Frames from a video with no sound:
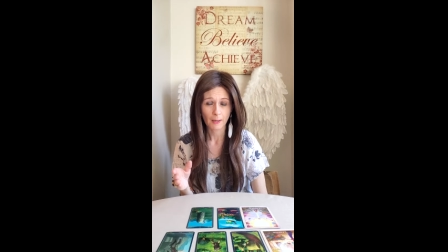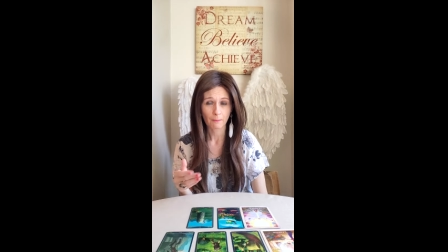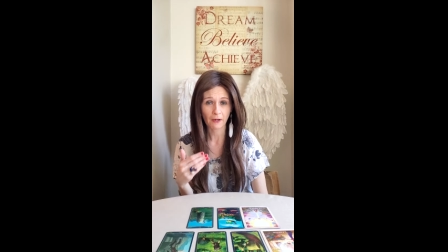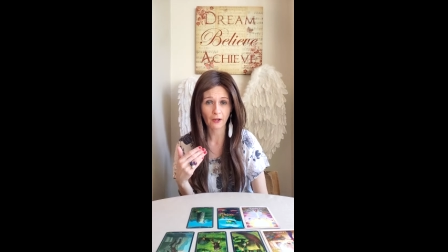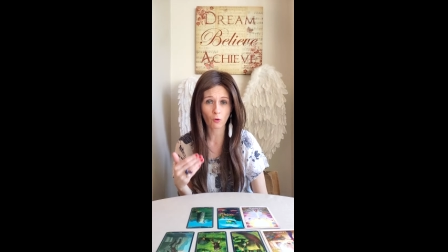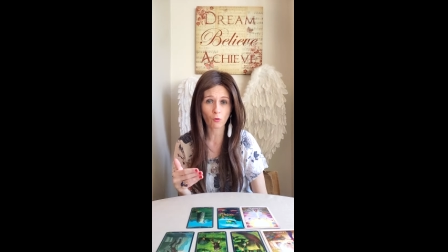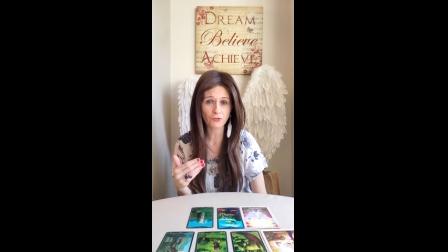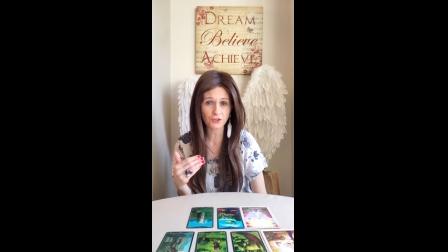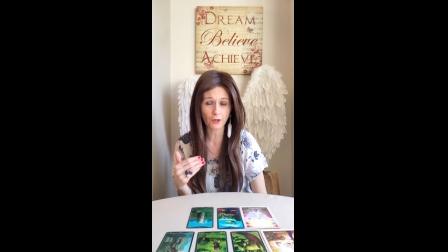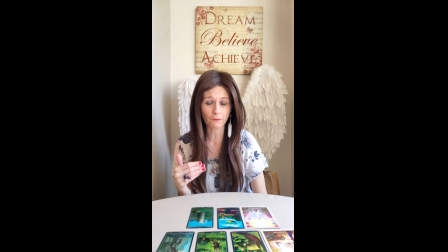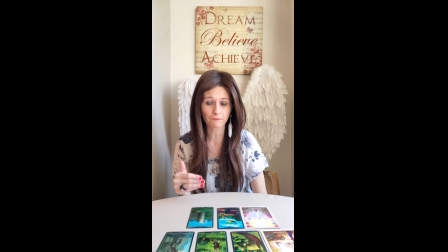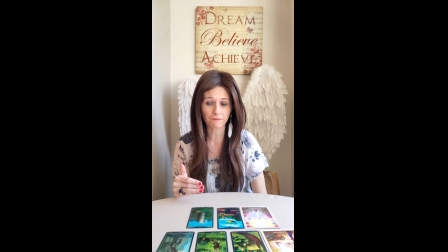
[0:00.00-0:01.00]
But I
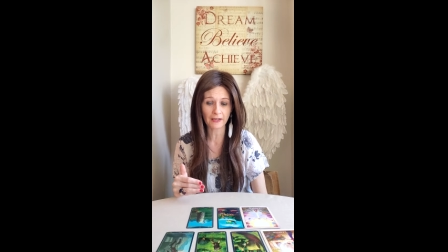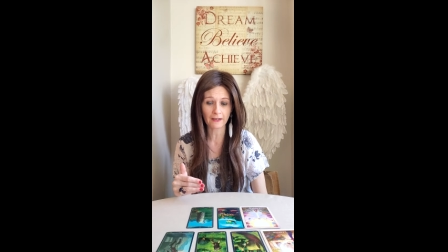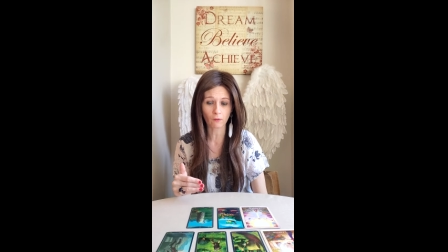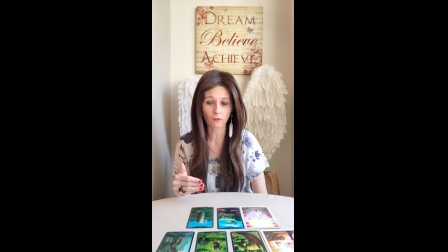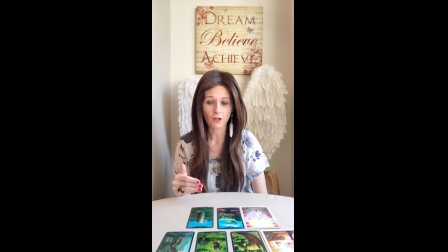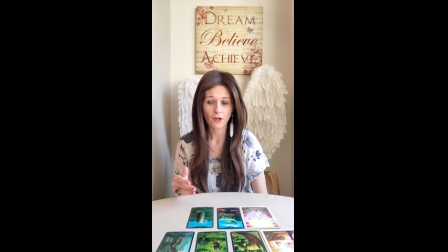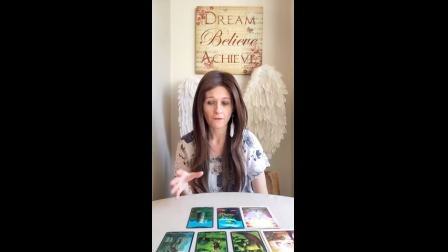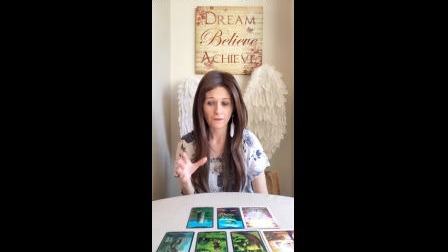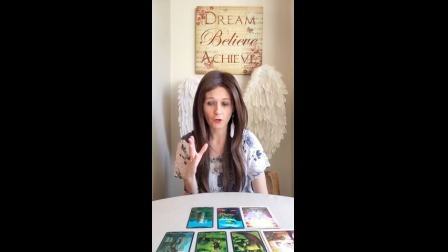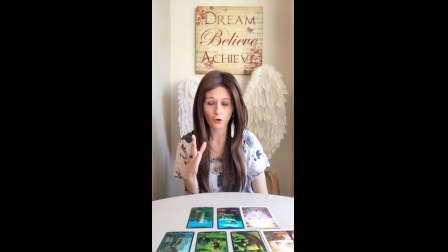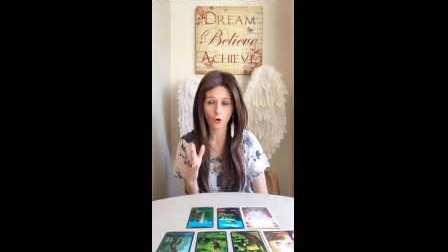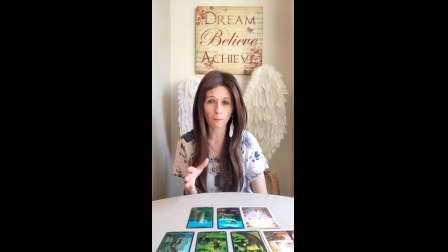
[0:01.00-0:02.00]
also feel
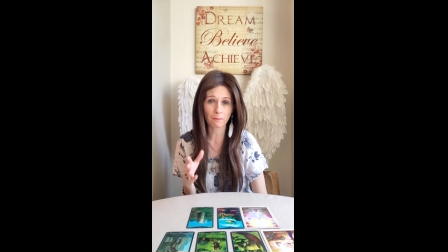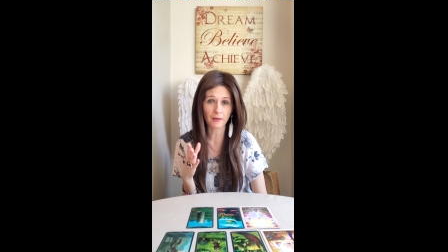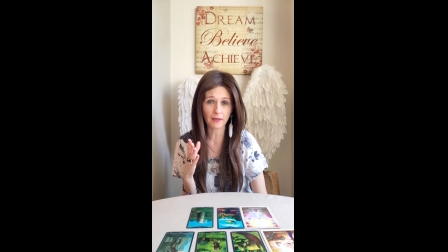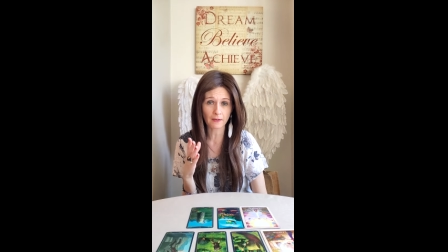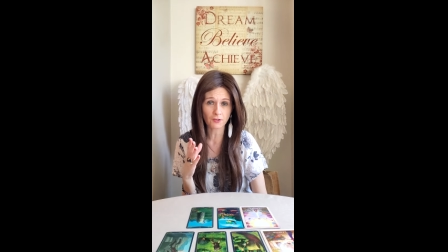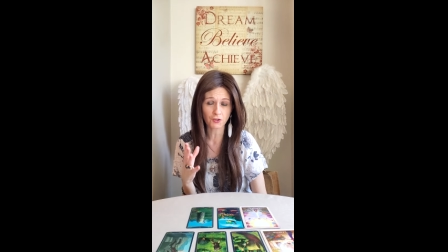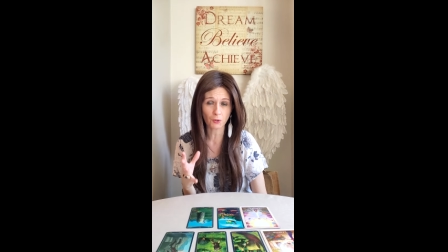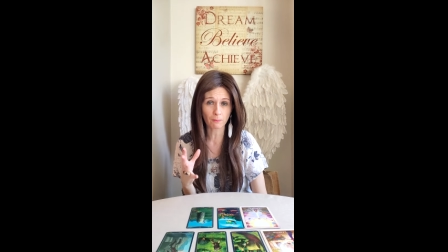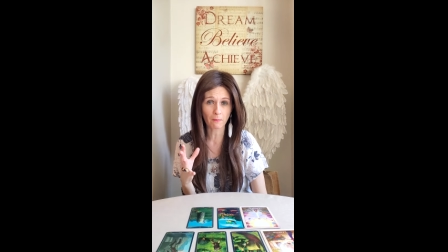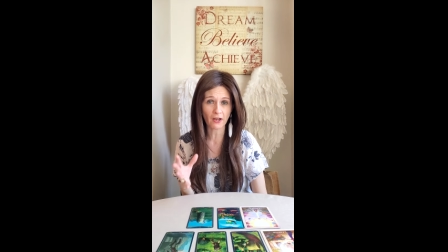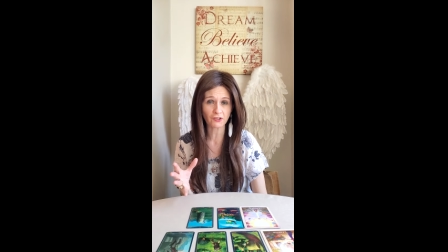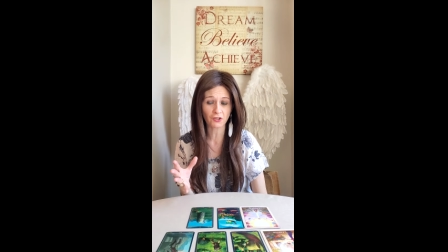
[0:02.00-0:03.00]
there could be some
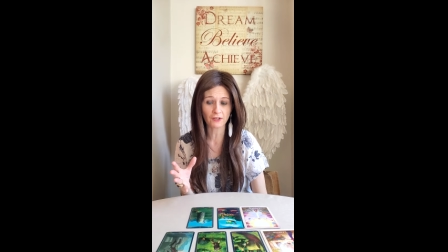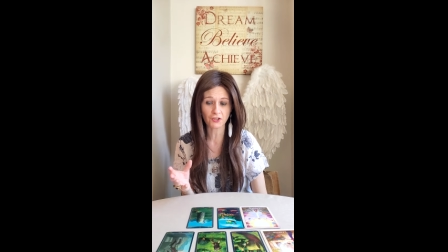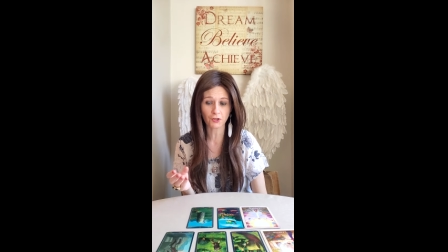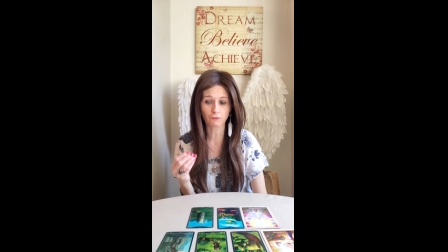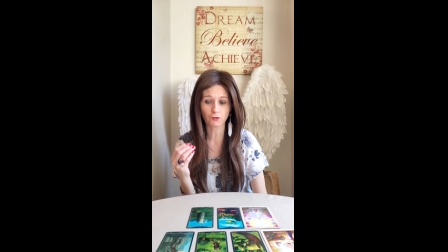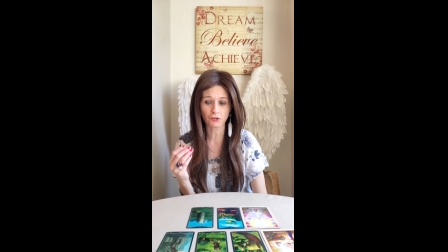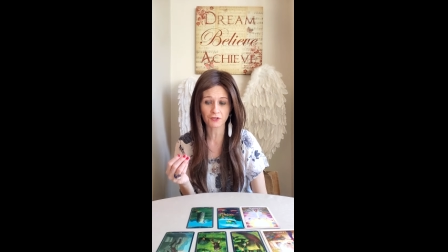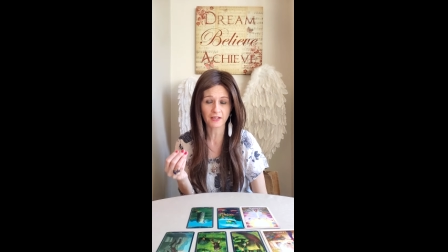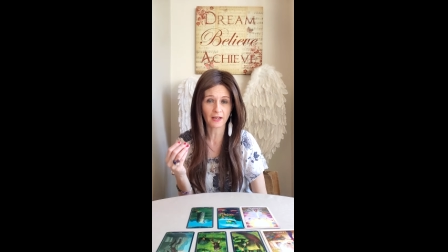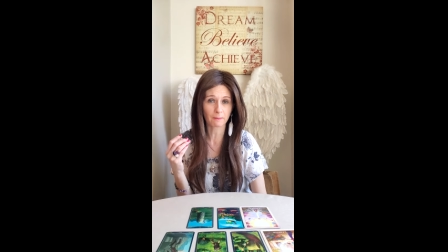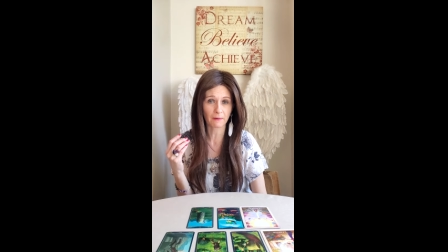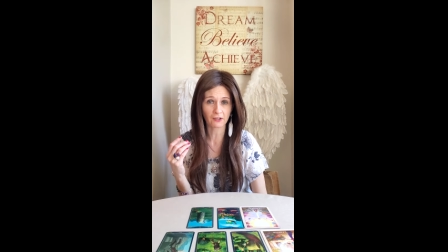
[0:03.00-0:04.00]
masculines who've just
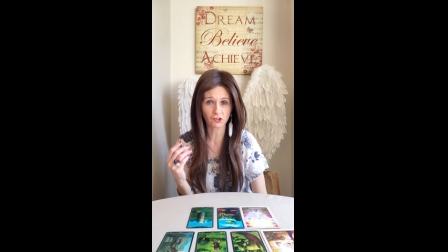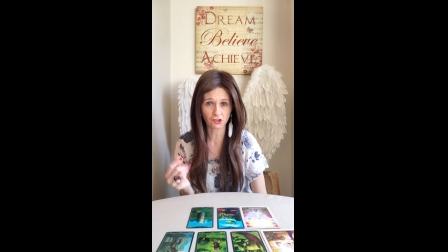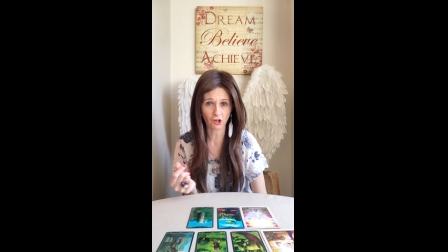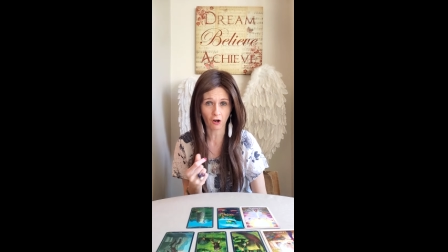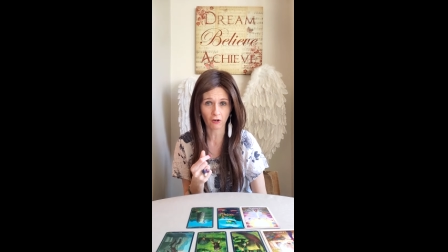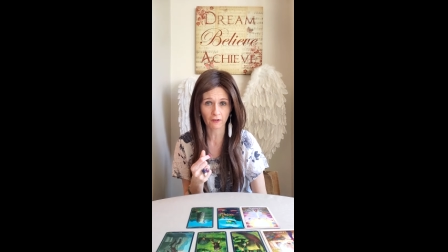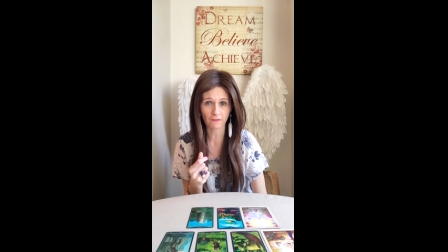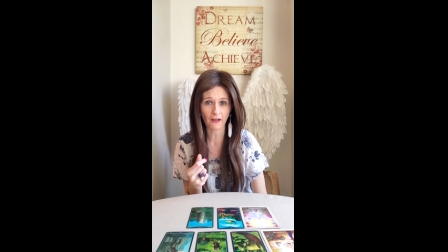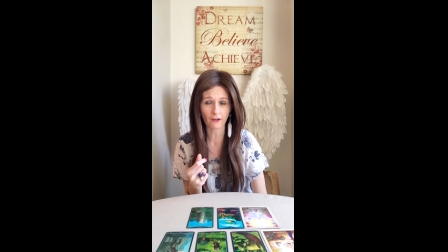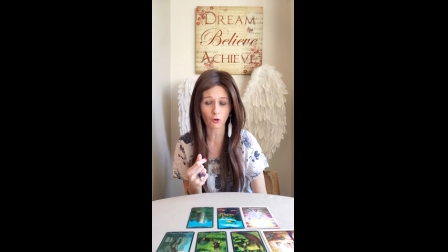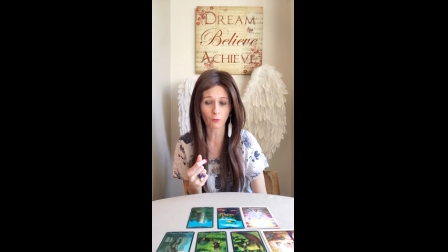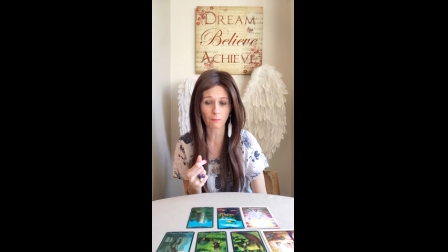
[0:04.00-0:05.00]
had a big shock, and
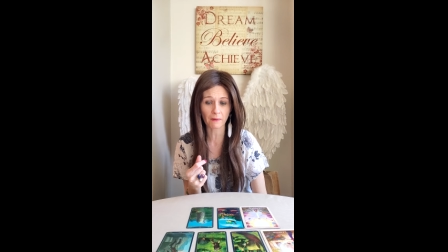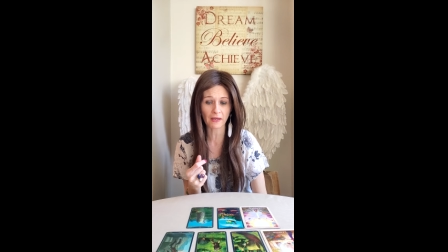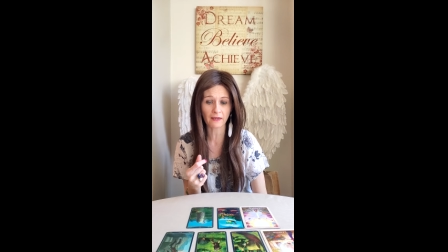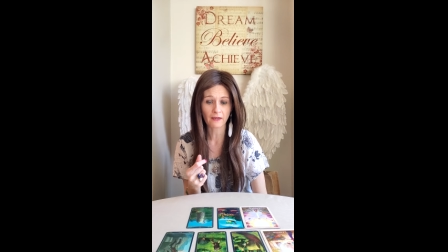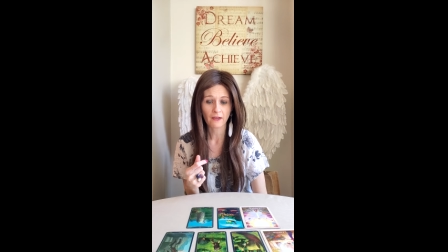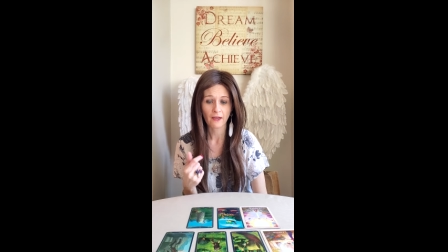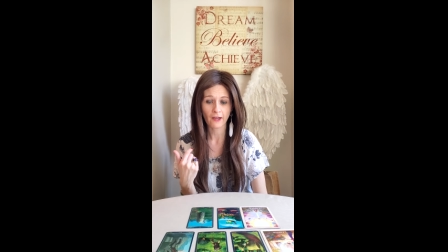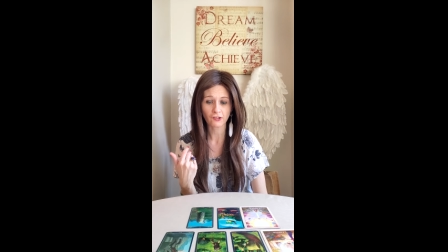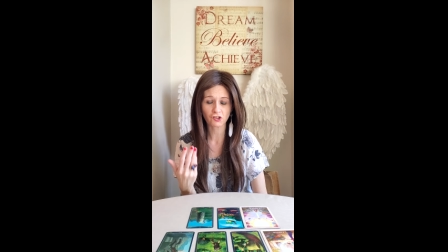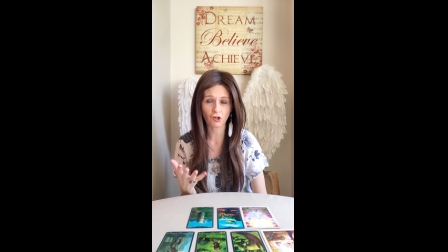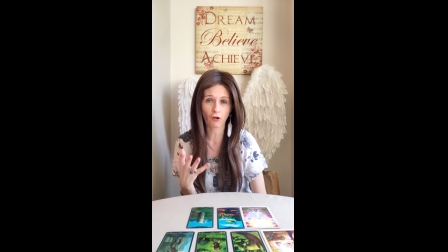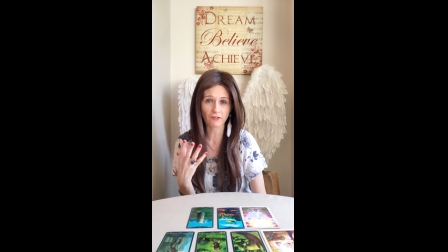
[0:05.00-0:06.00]
that could be a
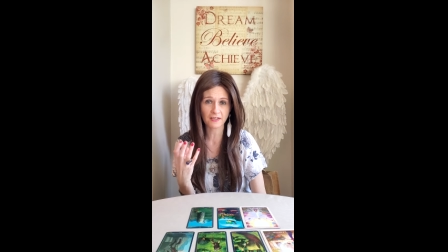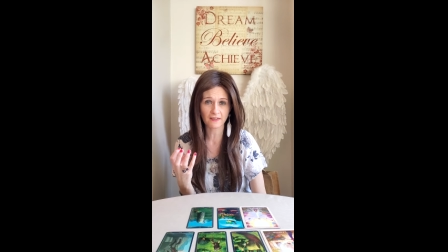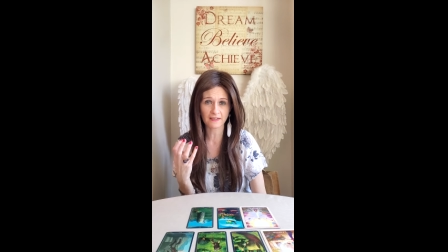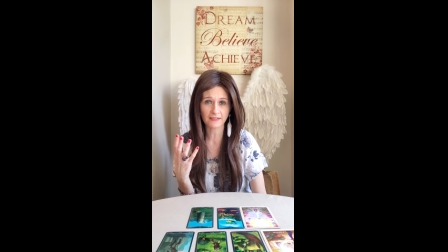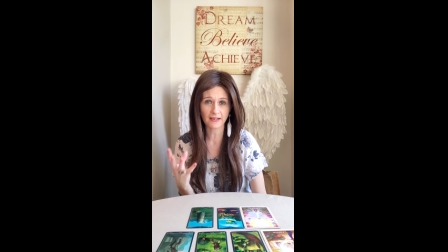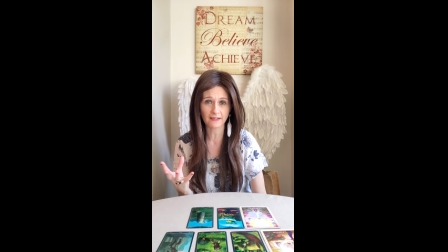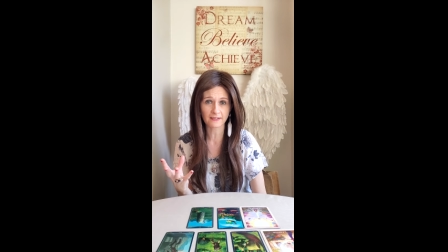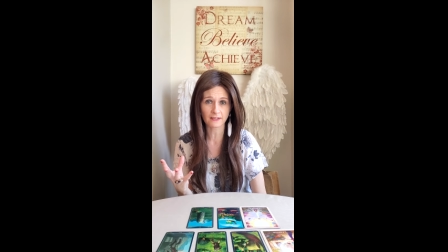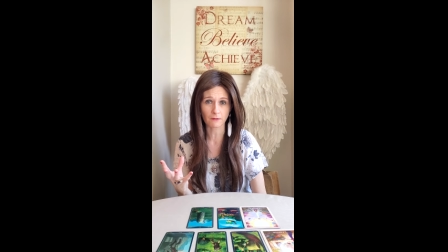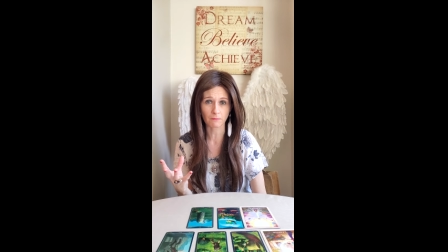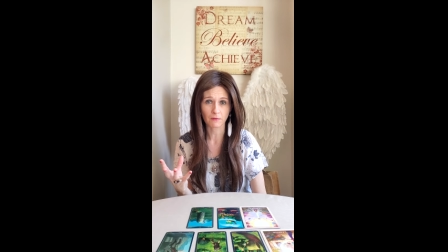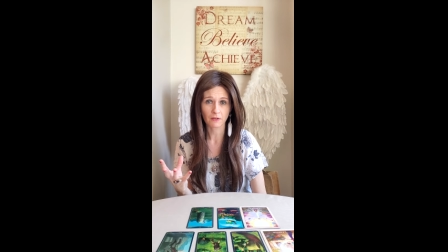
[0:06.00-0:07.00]
shock to the system.